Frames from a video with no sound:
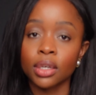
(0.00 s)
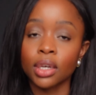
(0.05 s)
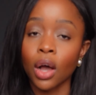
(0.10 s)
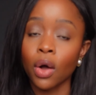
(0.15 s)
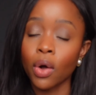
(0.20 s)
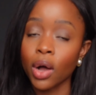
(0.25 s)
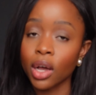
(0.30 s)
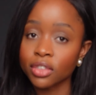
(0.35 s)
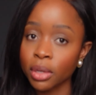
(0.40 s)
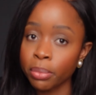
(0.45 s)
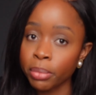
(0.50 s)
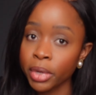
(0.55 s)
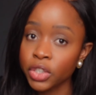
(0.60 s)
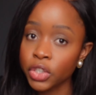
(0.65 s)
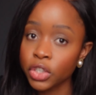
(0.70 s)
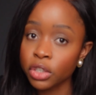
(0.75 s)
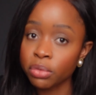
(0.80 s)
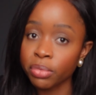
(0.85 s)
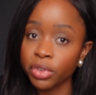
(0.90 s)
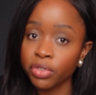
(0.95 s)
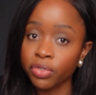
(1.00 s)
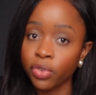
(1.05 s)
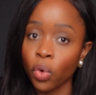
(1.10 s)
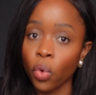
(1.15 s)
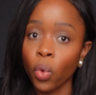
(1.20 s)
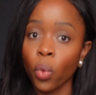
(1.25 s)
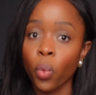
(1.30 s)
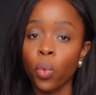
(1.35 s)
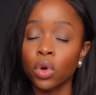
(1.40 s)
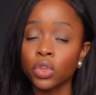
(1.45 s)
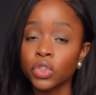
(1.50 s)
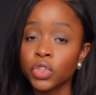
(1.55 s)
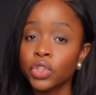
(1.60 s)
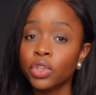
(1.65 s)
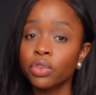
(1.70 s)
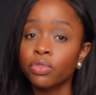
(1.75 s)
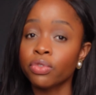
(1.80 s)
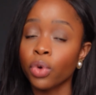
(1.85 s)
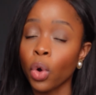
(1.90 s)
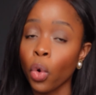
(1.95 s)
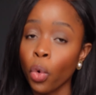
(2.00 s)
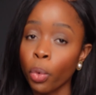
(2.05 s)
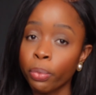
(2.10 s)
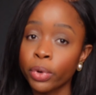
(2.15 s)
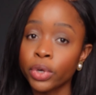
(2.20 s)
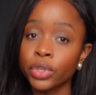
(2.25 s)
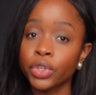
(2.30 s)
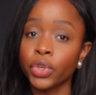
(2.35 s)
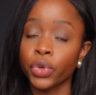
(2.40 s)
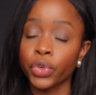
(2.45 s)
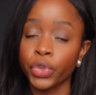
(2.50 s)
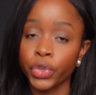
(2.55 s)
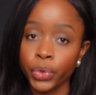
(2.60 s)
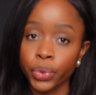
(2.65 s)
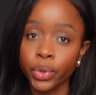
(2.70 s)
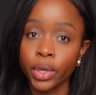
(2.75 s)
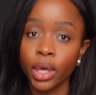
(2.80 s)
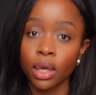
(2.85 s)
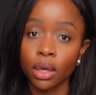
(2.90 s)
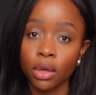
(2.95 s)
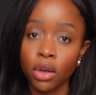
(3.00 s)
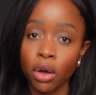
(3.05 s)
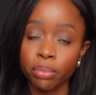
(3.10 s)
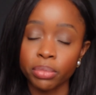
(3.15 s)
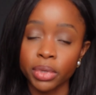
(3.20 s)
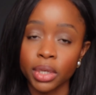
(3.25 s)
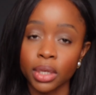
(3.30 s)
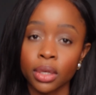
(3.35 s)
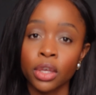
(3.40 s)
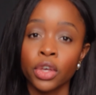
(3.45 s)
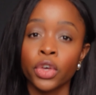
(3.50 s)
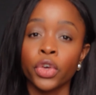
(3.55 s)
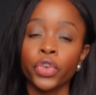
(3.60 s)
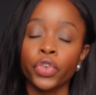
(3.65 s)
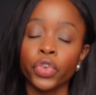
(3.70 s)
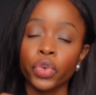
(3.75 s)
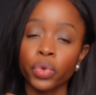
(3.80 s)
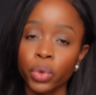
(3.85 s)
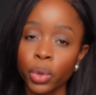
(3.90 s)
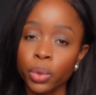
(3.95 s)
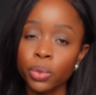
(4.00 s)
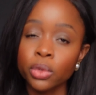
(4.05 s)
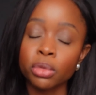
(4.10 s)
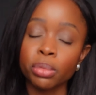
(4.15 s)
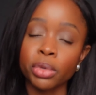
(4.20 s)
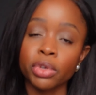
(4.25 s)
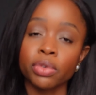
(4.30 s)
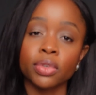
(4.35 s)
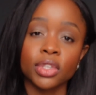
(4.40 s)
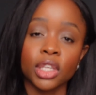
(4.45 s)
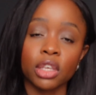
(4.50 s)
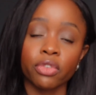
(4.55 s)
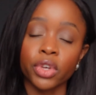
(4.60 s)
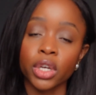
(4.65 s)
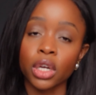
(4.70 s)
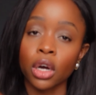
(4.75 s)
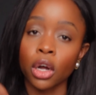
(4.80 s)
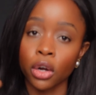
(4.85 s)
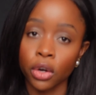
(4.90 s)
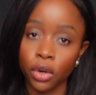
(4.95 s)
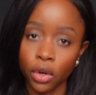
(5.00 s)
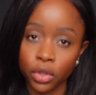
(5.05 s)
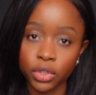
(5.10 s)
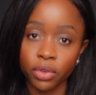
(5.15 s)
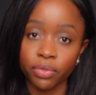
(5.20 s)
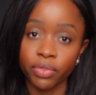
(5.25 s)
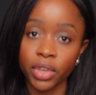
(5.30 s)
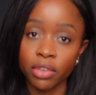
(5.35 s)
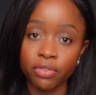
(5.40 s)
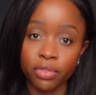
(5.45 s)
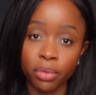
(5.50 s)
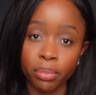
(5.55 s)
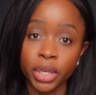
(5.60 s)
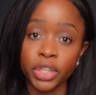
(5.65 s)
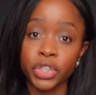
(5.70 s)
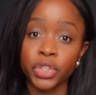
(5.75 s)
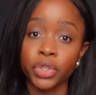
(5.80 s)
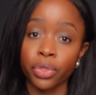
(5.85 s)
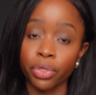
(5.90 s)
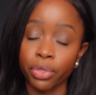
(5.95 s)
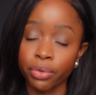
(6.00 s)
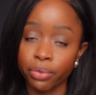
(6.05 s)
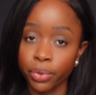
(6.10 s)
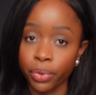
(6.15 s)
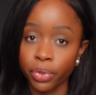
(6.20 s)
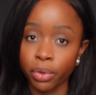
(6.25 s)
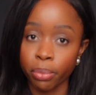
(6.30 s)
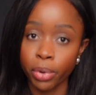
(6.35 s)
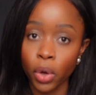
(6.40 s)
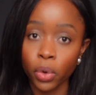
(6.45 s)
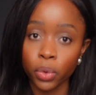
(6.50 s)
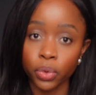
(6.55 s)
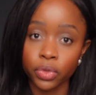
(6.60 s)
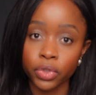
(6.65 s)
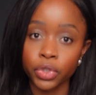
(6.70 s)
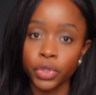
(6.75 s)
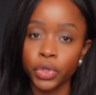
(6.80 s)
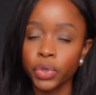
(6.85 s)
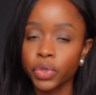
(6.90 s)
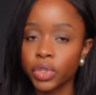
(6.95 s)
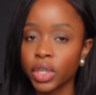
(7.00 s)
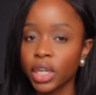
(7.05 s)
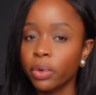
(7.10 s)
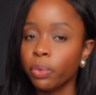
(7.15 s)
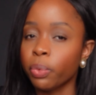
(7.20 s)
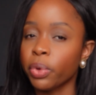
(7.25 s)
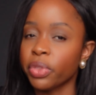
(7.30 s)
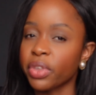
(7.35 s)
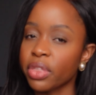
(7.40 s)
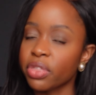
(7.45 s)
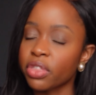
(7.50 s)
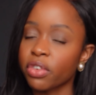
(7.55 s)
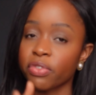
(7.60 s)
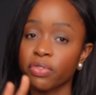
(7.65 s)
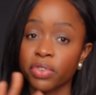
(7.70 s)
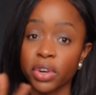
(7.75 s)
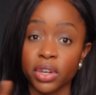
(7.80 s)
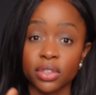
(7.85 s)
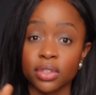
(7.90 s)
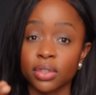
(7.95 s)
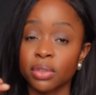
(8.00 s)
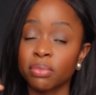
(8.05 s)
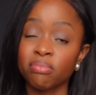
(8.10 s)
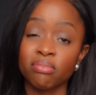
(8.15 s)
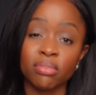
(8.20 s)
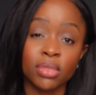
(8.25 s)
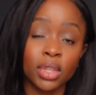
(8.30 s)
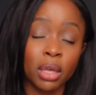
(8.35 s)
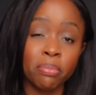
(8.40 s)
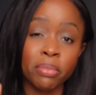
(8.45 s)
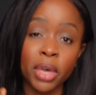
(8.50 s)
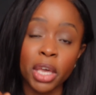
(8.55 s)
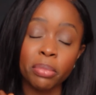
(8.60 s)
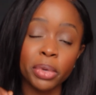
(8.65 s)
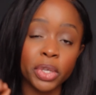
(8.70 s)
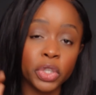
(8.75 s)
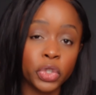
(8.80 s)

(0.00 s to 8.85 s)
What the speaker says: Now, as I mentioned before, once you've opened your UK company, you're going to be receiving a lot of information through the post, usually within the first maybe